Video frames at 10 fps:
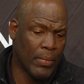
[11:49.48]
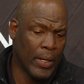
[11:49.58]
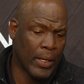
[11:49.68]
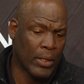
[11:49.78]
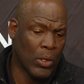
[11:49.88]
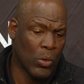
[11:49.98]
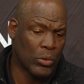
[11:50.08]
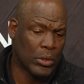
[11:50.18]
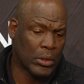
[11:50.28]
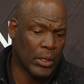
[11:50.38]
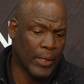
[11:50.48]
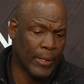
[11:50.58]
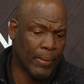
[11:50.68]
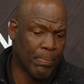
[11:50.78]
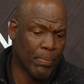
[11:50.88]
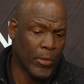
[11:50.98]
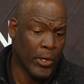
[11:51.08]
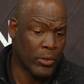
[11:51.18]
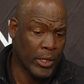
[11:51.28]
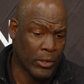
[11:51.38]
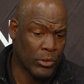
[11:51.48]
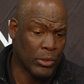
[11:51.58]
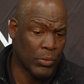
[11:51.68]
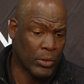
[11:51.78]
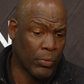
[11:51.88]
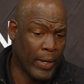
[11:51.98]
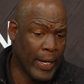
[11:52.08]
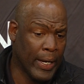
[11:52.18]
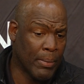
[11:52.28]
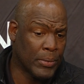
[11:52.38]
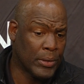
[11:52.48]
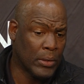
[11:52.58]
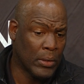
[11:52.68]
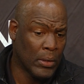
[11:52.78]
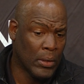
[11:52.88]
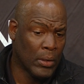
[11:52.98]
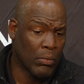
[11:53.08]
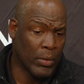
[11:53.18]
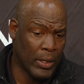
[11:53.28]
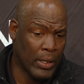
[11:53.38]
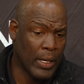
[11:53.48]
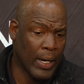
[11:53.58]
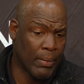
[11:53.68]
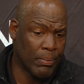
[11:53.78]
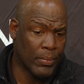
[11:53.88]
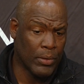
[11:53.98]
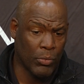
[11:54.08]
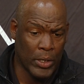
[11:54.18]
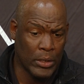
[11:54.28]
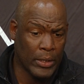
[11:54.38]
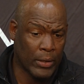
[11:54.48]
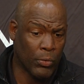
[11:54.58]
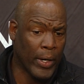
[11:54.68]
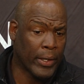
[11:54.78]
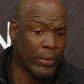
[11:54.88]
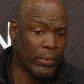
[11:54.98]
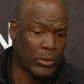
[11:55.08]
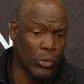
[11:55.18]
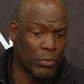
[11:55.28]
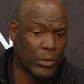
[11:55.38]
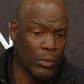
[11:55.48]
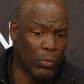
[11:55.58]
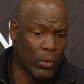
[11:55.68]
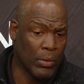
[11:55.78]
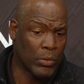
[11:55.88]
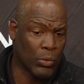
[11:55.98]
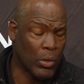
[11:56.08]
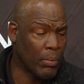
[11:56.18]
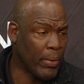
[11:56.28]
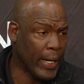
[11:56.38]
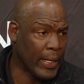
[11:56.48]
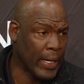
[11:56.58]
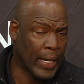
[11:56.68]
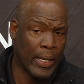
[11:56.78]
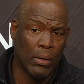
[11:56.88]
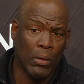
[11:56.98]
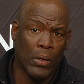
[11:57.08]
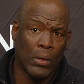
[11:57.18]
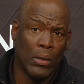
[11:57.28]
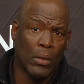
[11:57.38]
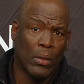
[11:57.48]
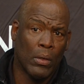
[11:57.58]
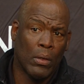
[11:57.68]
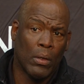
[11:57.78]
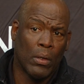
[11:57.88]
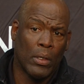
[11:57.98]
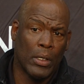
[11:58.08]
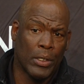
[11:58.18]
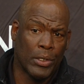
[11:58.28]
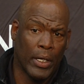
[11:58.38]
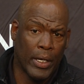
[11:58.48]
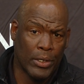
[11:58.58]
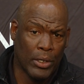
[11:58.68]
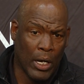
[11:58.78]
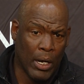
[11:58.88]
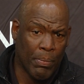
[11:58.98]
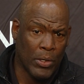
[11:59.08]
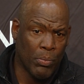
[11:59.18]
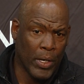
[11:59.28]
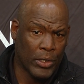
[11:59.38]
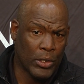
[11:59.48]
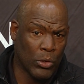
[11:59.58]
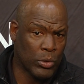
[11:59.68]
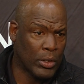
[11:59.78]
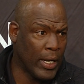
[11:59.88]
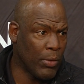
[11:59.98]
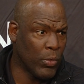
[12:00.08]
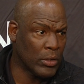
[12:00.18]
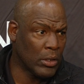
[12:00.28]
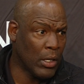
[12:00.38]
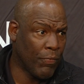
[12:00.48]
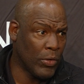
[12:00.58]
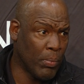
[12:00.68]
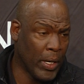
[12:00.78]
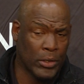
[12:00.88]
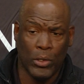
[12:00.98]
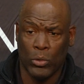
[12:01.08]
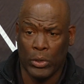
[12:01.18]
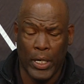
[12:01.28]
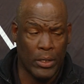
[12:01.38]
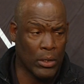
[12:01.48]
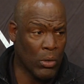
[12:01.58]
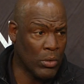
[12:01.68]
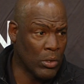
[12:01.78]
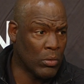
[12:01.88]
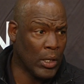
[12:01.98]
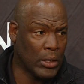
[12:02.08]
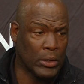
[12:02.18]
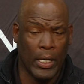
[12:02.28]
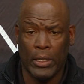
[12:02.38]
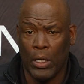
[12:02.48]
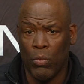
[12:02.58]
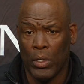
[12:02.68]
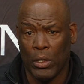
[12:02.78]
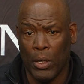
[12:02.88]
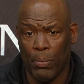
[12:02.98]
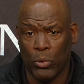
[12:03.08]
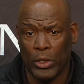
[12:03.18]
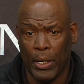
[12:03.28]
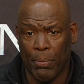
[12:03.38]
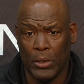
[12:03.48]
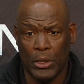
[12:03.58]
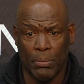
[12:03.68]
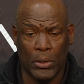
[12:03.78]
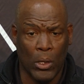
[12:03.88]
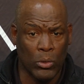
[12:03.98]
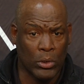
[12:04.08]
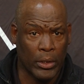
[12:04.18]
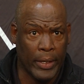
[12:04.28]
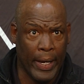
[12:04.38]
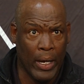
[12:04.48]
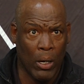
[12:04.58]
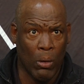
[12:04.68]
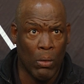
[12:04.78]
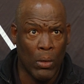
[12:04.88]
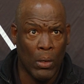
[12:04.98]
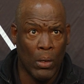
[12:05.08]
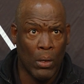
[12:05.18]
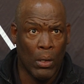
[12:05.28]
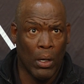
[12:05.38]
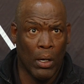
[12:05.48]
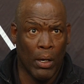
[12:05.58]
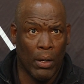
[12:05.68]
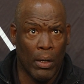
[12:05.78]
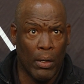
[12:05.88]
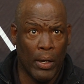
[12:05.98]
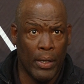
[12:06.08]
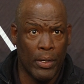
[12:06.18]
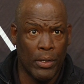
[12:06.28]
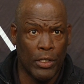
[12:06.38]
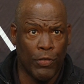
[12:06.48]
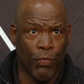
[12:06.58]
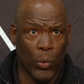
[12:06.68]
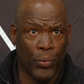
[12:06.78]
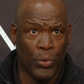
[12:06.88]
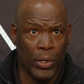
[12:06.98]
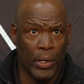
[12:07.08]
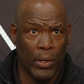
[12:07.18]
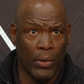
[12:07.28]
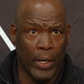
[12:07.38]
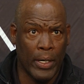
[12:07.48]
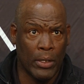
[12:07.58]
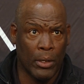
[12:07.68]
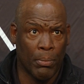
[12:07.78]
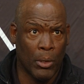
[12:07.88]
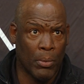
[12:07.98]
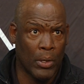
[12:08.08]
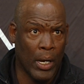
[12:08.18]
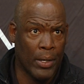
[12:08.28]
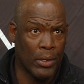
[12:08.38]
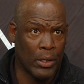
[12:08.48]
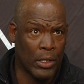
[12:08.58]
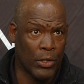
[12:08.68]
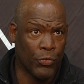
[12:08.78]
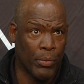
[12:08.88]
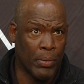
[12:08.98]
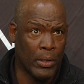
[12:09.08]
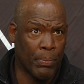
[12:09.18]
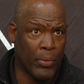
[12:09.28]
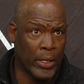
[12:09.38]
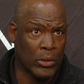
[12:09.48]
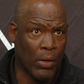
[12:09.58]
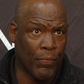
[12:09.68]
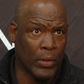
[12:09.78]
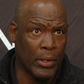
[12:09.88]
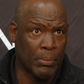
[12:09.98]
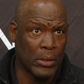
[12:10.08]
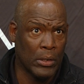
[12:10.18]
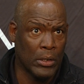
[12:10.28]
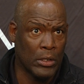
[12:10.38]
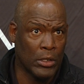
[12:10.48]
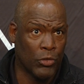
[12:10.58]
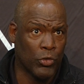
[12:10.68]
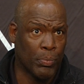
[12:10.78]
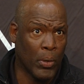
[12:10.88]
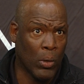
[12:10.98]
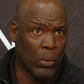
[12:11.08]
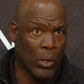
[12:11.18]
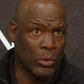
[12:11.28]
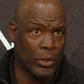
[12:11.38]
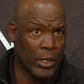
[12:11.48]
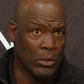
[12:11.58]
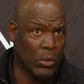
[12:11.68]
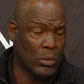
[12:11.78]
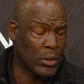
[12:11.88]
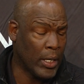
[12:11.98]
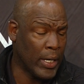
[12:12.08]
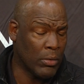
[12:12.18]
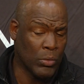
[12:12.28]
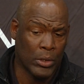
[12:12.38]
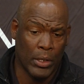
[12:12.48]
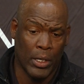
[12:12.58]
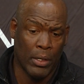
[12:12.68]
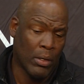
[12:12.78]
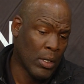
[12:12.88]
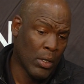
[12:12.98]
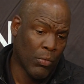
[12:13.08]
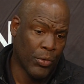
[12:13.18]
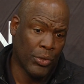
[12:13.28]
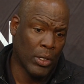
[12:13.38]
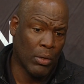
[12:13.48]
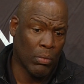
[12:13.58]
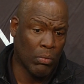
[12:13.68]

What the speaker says: and coached Eric Rams when he set the record. So he was a running back guy. He gets the head job at New Mexico State, wins enough at Mexico State to go to Utah State. They win a couple championships, goes to Cal, and in his fourth year, they end up number 9 in the country, beat the brakes off of Clemson in the Citrus Bowl, goes to Arizona State, and was then within,